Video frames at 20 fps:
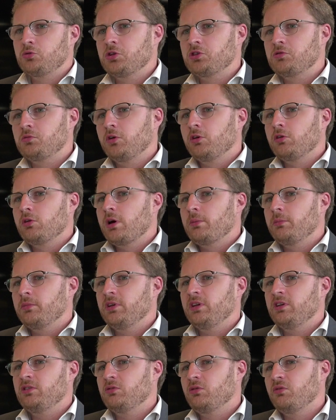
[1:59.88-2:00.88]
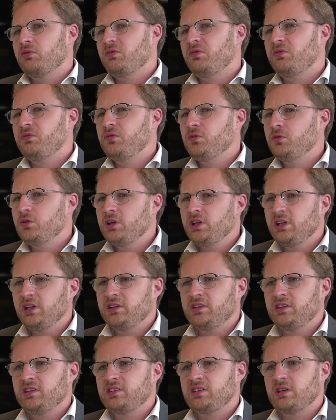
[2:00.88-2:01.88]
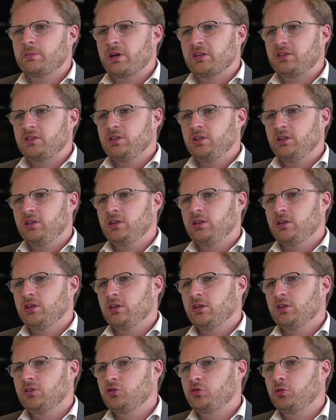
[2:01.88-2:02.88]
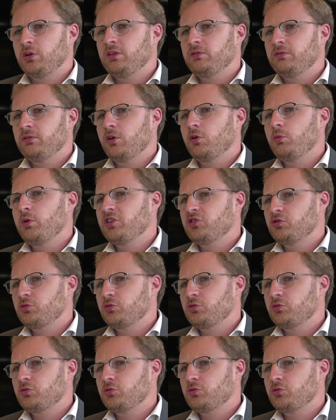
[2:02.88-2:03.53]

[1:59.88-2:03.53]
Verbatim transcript: Trends program is a fully systematic trend following